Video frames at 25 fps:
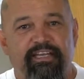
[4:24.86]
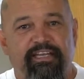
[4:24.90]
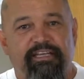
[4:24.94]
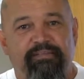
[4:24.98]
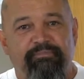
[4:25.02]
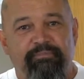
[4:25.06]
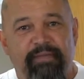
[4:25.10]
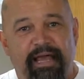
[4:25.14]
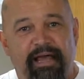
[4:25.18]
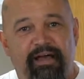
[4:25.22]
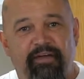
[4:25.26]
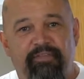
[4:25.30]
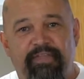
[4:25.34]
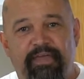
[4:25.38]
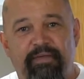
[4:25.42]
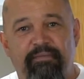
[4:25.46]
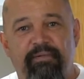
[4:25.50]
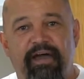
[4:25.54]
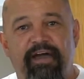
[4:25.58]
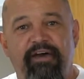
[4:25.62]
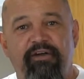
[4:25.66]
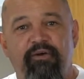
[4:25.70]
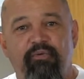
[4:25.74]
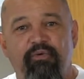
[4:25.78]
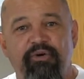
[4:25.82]
Now, they
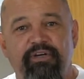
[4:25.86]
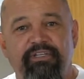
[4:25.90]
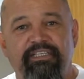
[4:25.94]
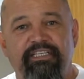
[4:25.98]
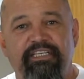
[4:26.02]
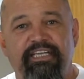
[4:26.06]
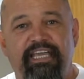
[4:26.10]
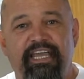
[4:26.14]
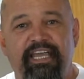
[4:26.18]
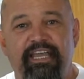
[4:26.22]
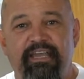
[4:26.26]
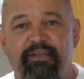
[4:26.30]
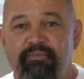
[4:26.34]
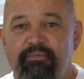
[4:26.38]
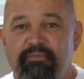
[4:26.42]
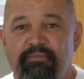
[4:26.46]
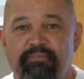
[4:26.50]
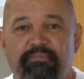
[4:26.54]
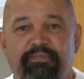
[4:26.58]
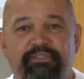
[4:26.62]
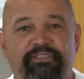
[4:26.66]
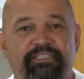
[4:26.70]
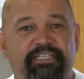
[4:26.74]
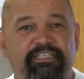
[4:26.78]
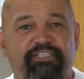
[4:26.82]
might have won the game,
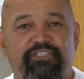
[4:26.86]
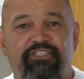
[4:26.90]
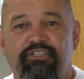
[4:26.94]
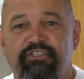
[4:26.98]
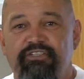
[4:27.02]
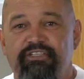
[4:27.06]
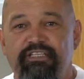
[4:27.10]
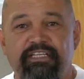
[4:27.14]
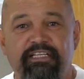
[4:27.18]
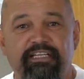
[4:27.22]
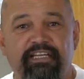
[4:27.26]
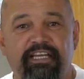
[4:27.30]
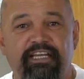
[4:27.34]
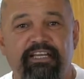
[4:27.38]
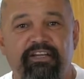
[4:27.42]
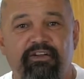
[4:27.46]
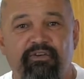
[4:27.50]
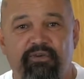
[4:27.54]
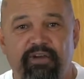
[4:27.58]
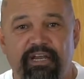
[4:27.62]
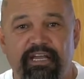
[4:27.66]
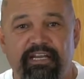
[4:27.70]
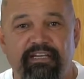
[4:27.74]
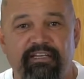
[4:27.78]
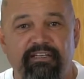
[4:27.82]
but they sure did get
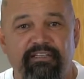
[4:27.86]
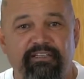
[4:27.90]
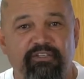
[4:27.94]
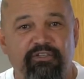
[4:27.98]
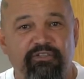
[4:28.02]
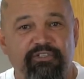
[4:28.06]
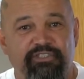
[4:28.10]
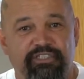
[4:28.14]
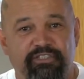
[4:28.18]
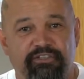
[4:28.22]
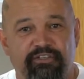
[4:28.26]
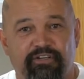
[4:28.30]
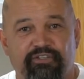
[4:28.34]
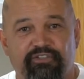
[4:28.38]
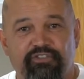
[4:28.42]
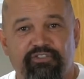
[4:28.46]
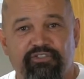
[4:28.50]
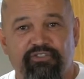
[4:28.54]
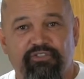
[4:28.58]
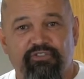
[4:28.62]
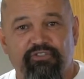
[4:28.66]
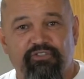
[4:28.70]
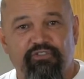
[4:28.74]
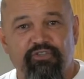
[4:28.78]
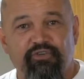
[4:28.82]
graded, losing their
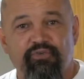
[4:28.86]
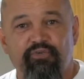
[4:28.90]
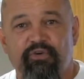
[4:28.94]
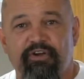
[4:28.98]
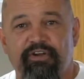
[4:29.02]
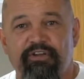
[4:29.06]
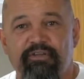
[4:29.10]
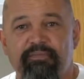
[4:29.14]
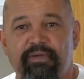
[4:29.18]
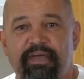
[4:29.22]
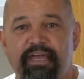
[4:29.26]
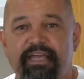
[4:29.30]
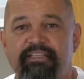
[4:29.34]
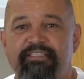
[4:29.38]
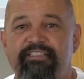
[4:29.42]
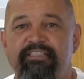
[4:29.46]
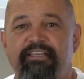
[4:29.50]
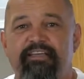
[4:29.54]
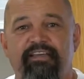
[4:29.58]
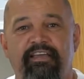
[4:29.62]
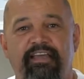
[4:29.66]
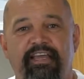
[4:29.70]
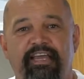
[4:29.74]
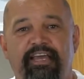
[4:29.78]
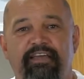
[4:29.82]
2 running backs
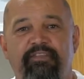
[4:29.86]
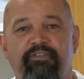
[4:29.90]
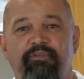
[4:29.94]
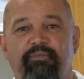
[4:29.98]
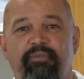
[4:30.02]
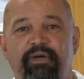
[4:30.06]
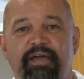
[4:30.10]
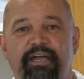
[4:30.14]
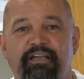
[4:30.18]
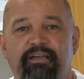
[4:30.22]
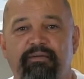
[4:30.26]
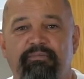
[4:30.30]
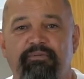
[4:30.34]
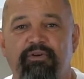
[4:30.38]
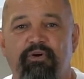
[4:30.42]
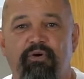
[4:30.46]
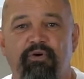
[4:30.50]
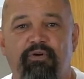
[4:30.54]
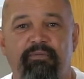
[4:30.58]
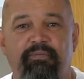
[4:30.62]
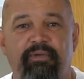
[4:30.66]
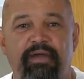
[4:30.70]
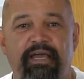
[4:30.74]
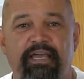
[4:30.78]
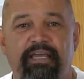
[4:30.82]
and their backup
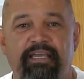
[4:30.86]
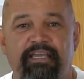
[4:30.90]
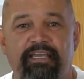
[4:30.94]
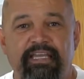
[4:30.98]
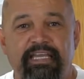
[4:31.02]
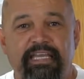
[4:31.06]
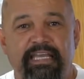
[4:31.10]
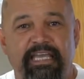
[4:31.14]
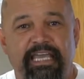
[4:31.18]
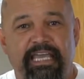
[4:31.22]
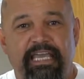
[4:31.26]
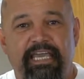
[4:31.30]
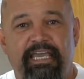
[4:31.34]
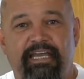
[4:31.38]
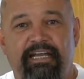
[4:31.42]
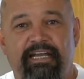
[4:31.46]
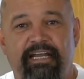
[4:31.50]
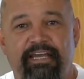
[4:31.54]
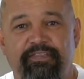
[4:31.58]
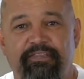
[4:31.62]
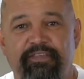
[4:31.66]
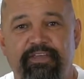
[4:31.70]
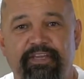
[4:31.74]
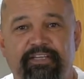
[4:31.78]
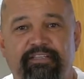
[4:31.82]
quarterback. And
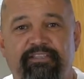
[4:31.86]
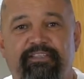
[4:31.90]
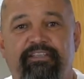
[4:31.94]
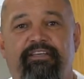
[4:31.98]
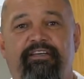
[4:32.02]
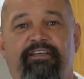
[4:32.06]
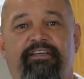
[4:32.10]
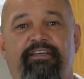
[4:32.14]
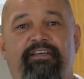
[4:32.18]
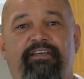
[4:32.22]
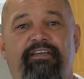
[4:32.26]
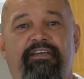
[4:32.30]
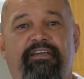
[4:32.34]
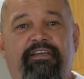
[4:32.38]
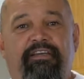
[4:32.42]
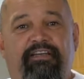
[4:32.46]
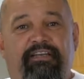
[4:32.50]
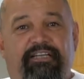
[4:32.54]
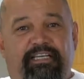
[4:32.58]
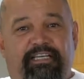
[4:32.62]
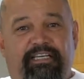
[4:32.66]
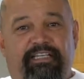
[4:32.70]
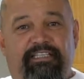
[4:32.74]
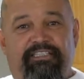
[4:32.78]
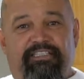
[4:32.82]
I think they're
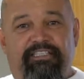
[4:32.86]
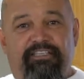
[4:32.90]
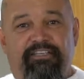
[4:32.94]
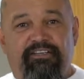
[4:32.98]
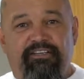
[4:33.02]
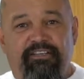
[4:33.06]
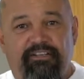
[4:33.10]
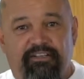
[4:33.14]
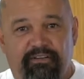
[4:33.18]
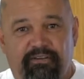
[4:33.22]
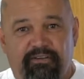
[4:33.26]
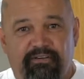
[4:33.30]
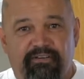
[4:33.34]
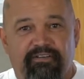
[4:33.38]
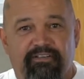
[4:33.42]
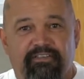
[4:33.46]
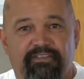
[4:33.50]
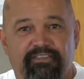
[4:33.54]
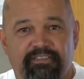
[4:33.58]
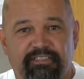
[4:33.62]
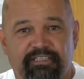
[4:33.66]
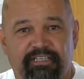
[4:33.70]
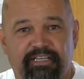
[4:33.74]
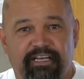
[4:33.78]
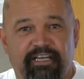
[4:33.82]
going to continue
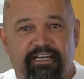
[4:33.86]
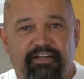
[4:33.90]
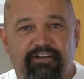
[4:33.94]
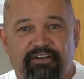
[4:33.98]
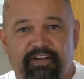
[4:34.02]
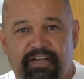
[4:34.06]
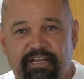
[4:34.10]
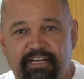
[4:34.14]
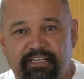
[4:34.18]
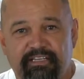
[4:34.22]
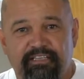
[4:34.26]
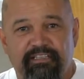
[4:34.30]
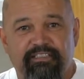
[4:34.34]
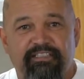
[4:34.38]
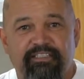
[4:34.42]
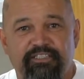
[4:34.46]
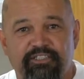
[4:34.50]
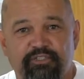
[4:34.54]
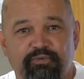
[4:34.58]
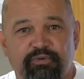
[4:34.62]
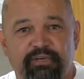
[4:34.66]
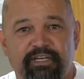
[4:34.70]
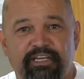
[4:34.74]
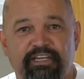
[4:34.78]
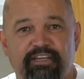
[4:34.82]
to get graded
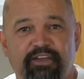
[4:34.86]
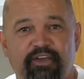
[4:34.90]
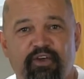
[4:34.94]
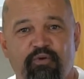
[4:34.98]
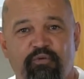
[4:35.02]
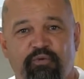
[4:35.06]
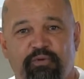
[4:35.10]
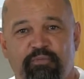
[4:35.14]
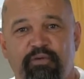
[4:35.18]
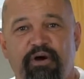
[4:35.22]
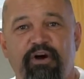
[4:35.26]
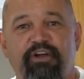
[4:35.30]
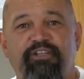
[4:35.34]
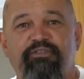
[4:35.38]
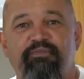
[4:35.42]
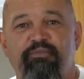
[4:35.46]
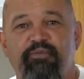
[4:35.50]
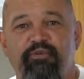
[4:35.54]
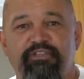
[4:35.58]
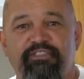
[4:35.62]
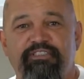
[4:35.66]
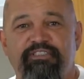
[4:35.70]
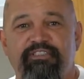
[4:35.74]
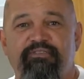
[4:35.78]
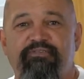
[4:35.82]
this week when
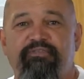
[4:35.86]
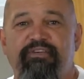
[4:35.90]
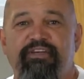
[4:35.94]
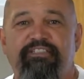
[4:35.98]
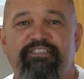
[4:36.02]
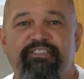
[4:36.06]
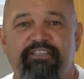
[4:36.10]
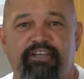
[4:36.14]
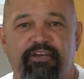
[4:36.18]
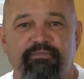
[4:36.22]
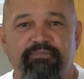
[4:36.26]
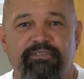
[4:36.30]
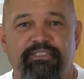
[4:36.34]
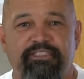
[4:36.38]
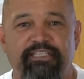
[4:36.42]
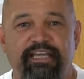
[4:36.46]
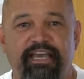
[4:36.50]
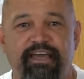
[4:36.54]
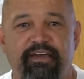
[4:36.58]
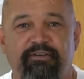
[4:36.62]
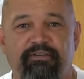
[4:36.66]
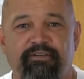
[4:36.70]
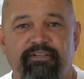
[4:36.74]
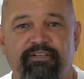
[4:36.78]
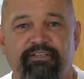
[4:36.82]
Baltimore's defense comes to
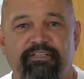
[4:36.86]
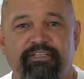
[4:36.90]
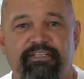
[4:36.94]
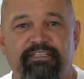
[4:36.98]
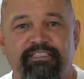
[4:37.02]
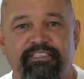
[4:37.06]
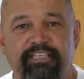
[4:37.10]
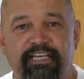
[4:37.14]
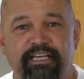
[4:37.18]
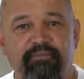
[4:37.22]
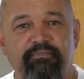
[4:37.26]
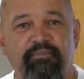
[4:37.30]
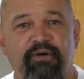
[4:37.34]
town. Take